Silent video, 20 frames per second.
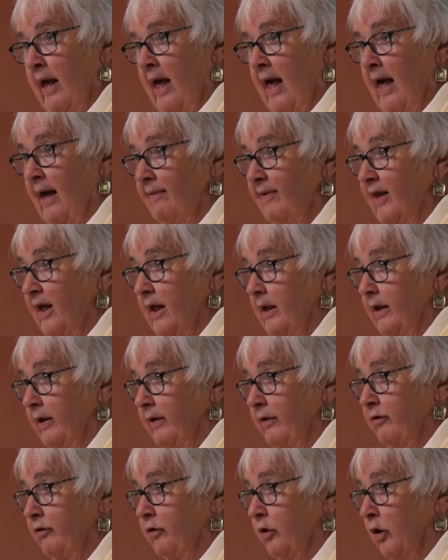and the
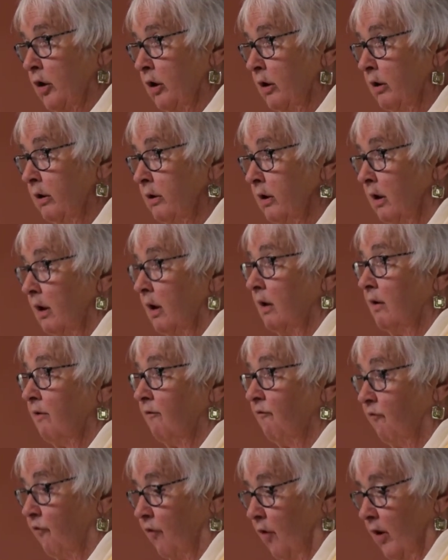
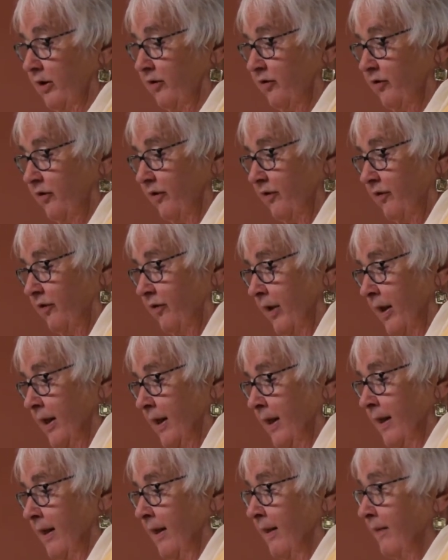internal voices
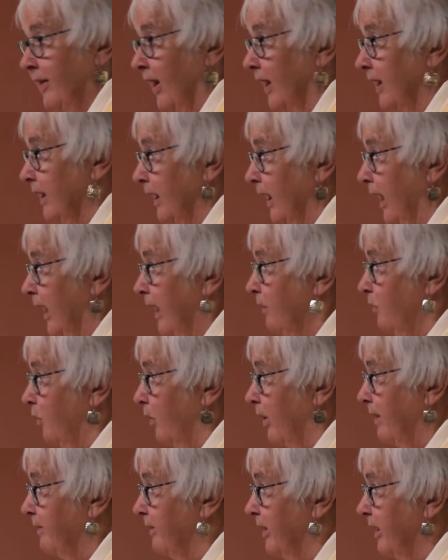that led
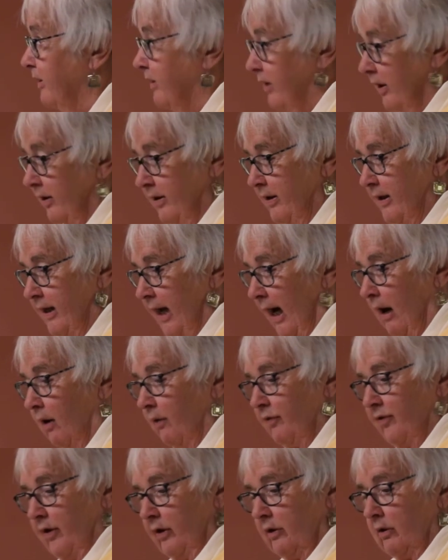women to
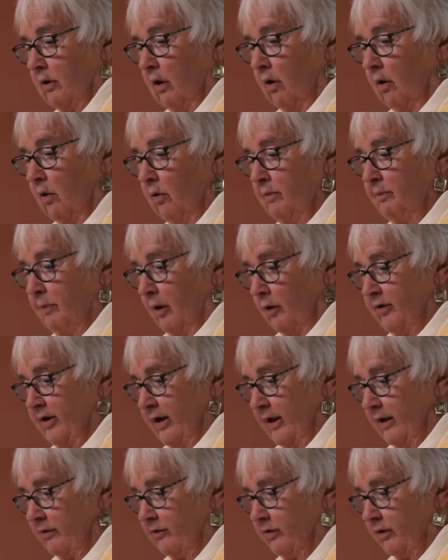doubt their own
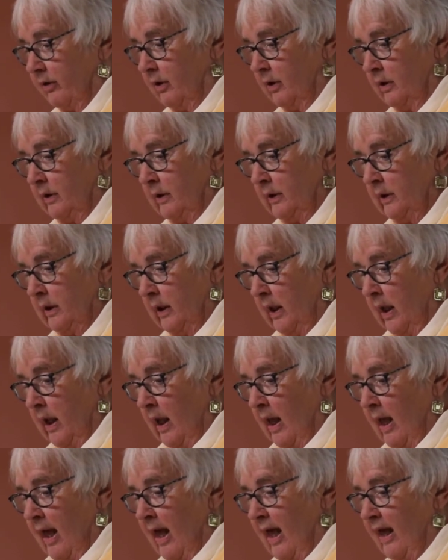potential
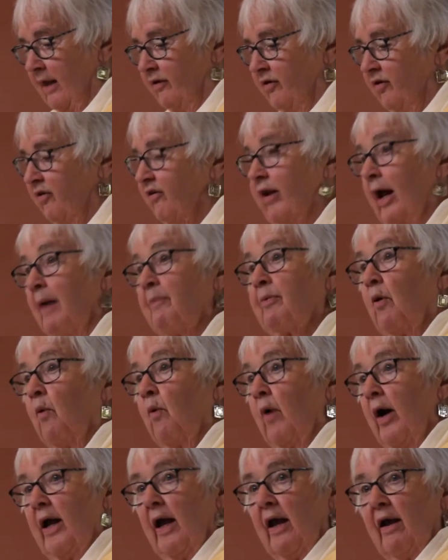and step
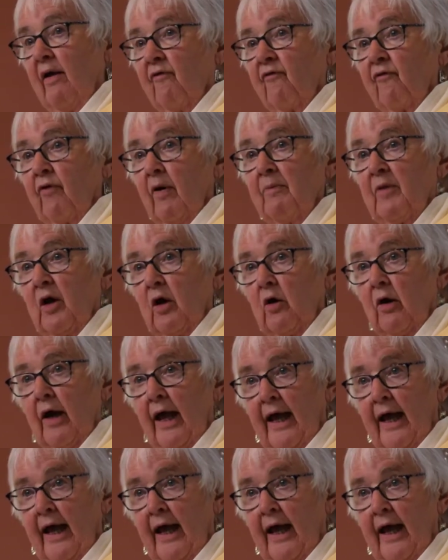away from their